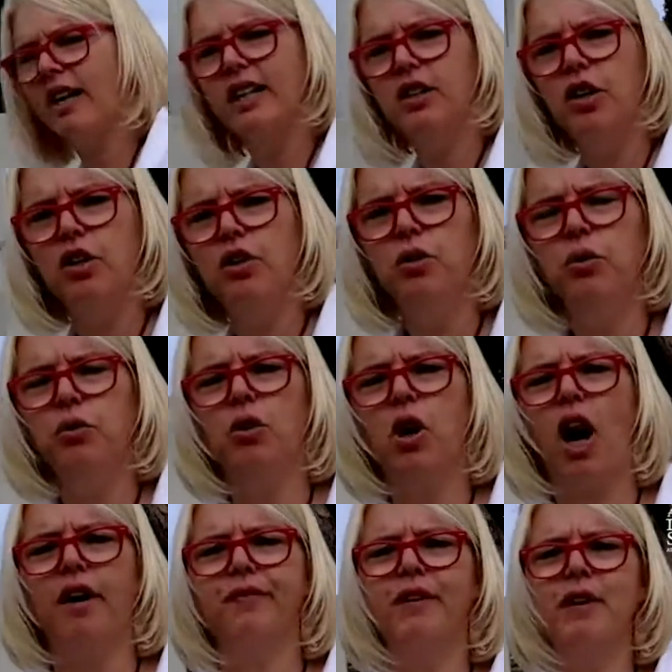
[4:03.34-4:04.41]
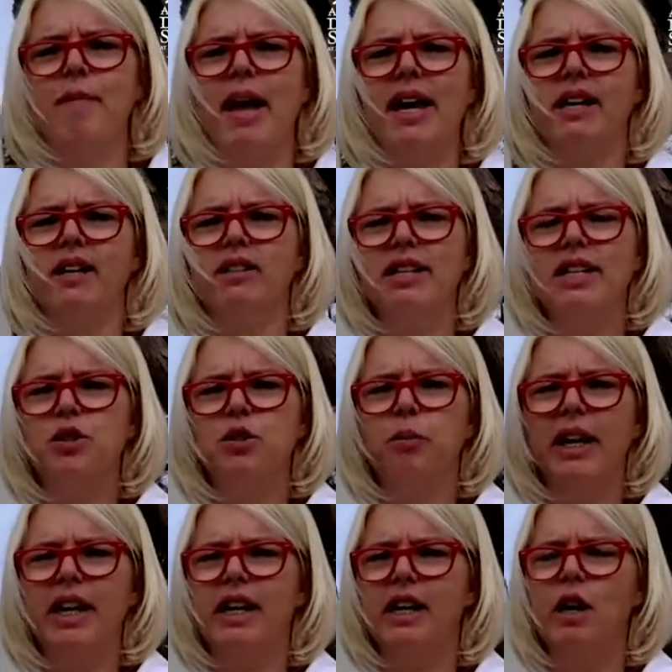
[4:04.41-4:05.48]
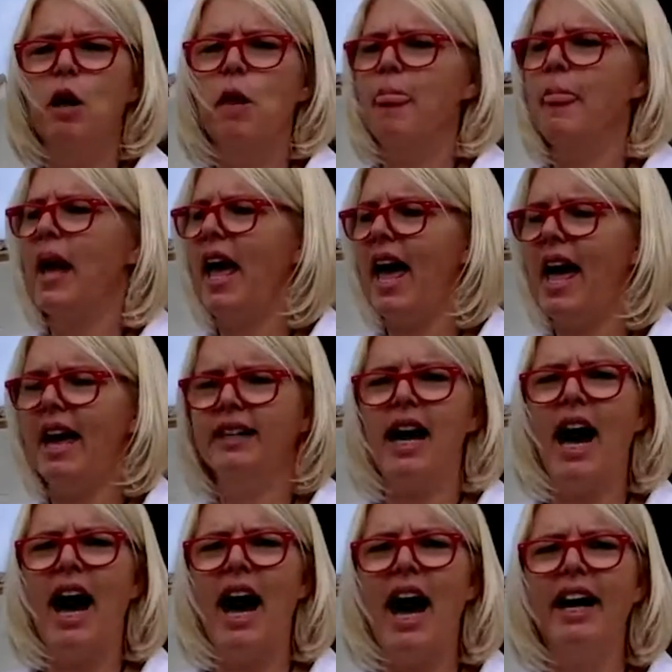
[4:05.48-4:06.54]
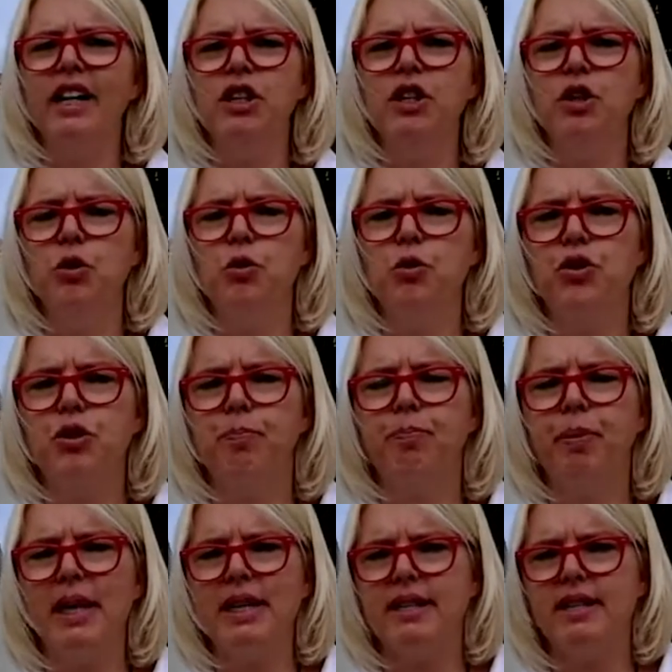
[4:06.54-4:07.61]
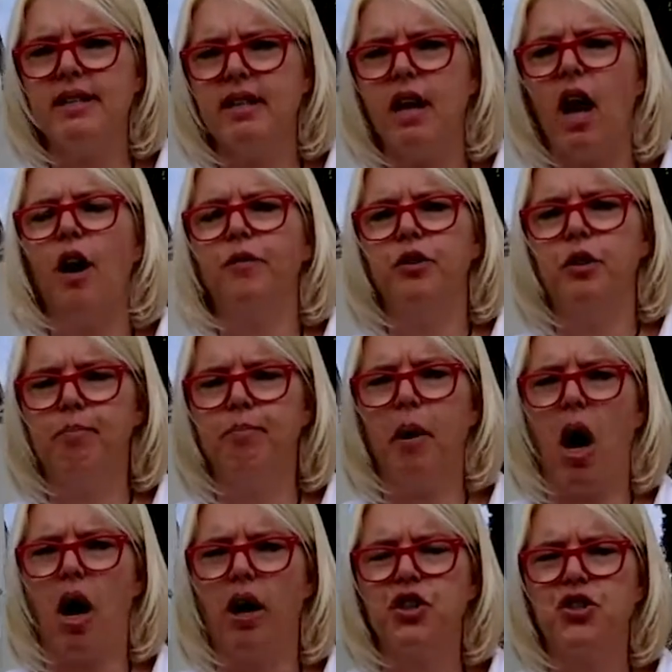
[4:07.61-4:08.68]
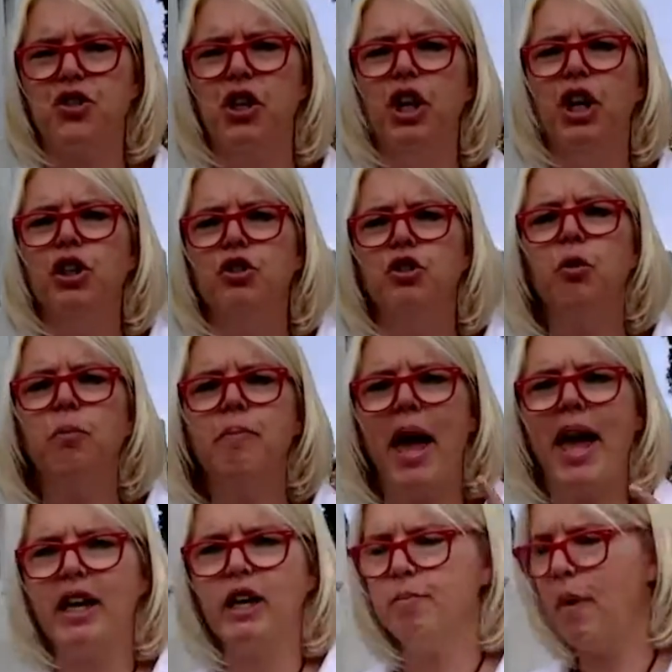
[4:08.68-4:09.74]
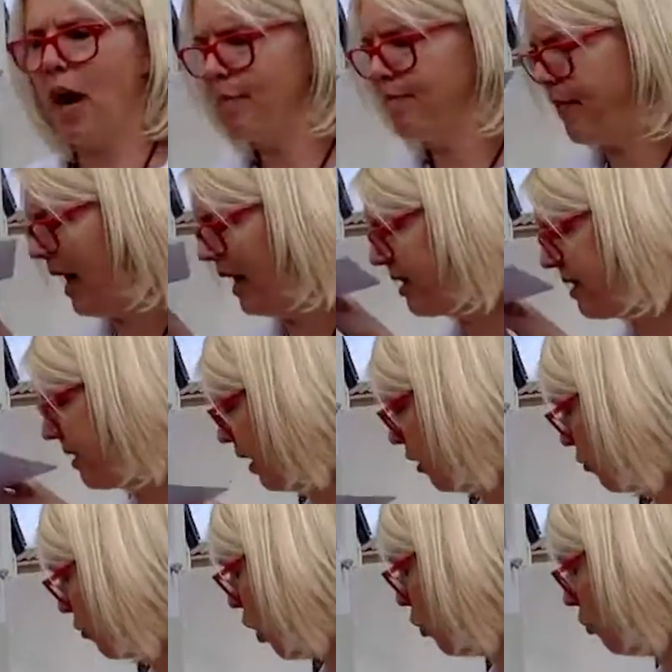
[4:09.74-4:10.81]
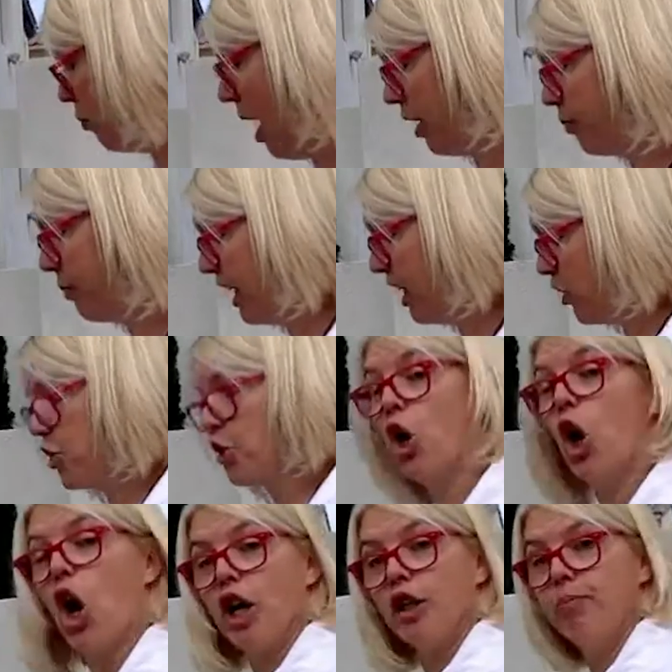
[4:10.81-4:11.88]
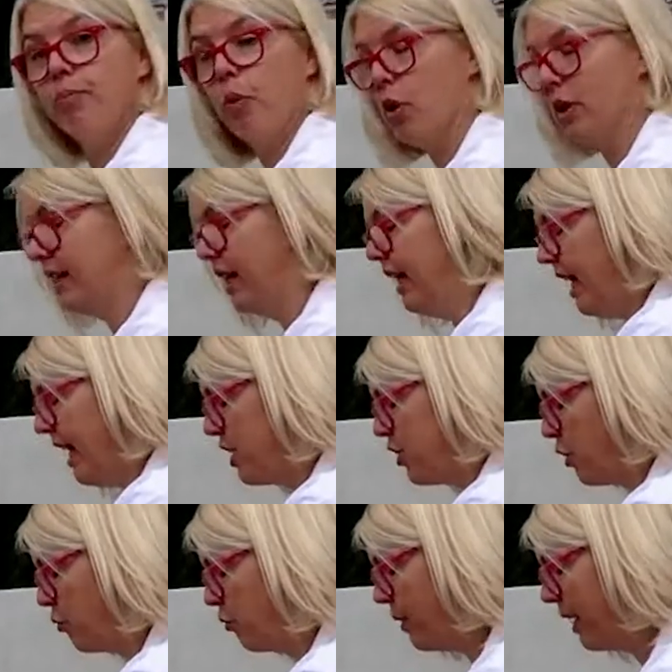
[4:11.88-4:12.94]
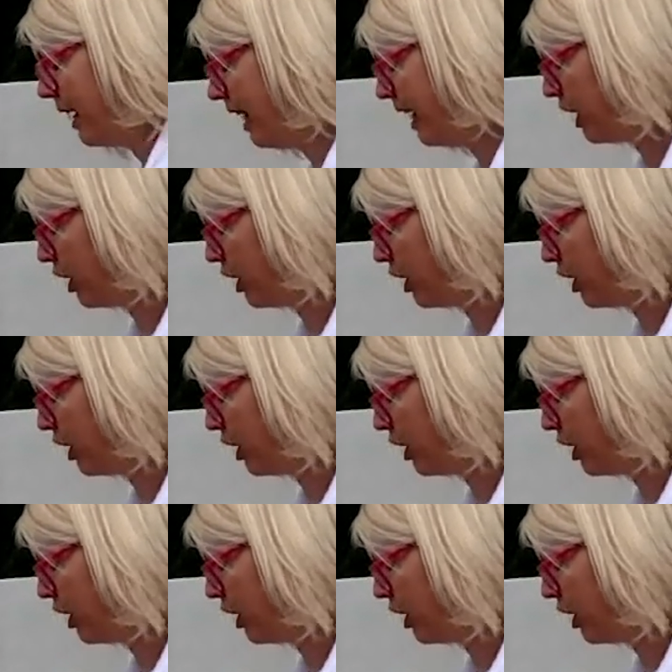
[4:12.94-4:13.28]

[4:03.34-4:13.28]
in a new coffee maker this week, and I used pieces of the box to make my balancing robot, because cardboard is a really